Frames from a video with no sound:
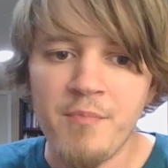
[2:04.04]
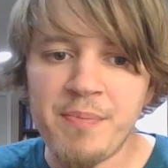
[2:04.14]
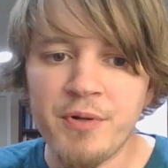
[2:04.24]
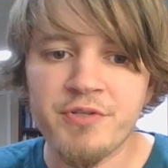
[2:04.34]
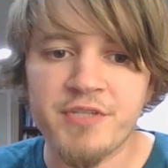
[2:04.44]

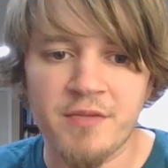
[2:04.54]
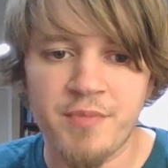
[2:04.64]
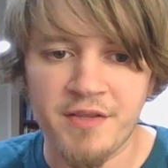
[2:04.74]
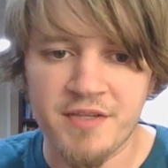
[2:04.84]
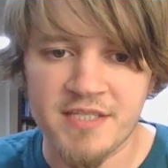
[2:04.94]
People who
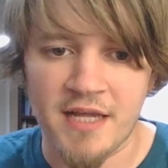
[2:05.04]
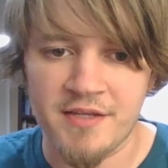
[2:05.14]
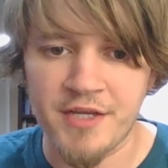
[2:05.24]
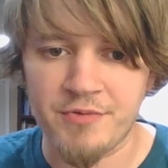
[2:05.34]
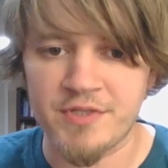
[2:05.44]
celebrated this
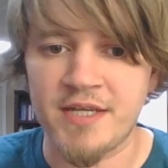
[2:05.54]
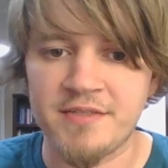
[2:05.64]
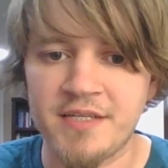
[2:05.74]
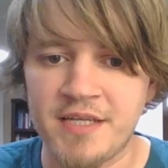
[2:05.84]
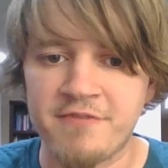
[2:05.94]
holiday were
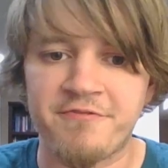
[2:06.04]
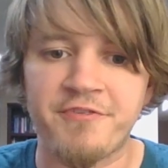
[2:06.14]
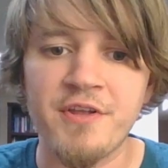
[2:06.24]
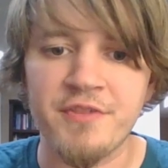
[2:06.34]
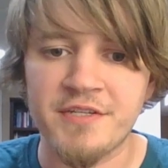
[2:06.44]
said to give
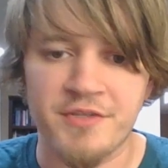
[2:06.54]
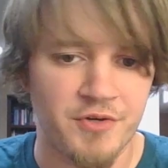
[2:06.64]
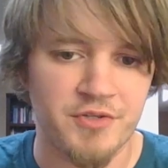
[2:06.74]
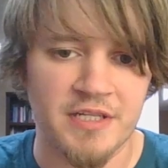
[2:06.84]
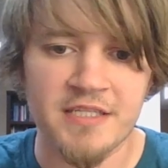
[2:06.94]
freely to
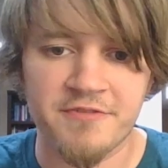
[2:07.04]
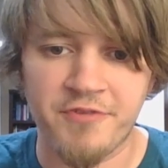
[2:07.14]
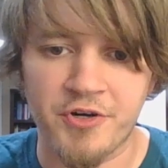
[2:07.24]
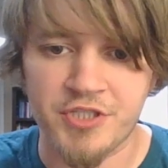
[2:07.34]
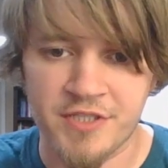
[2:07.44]
those less
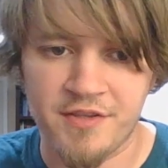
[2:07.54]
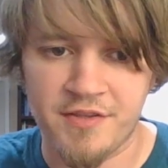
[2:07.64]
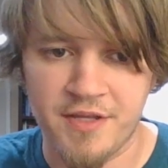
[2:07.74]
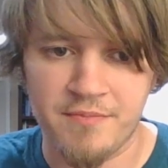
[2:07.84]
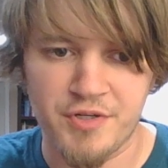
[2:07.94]
fortunate
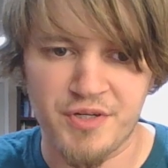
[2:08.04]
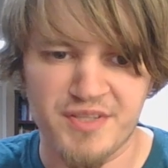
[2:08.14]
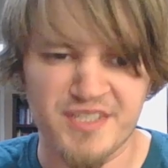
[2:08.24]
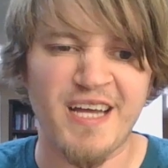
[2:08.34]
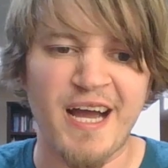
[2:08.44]
than them
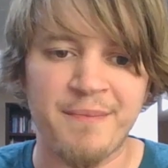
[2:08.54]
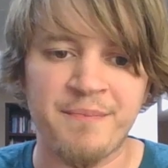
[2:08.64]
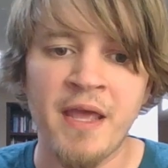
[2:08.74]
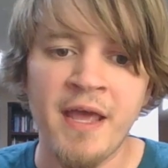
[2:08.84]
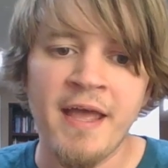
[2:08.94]
during this
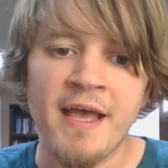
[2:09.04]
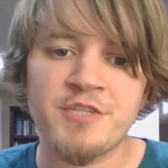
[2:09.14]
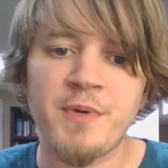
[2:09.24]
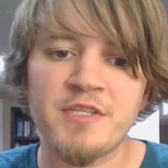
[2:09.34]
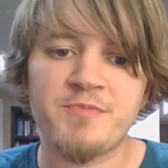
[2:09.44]
time,
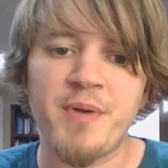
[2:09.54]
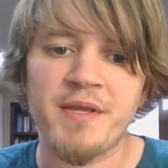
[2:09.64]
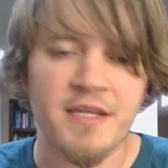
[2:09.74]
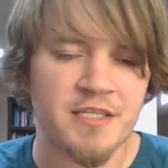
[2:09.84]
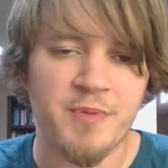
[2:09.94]
as well as
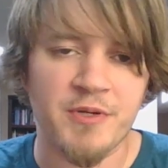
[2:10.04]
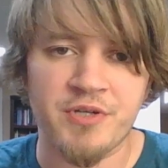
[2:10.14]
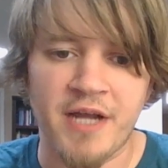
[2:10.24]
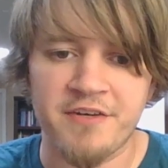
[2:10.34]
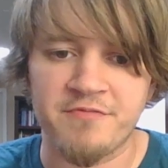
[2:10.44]
baking a
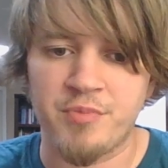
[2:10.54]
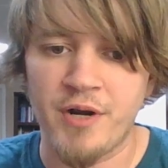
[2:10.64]
special kind of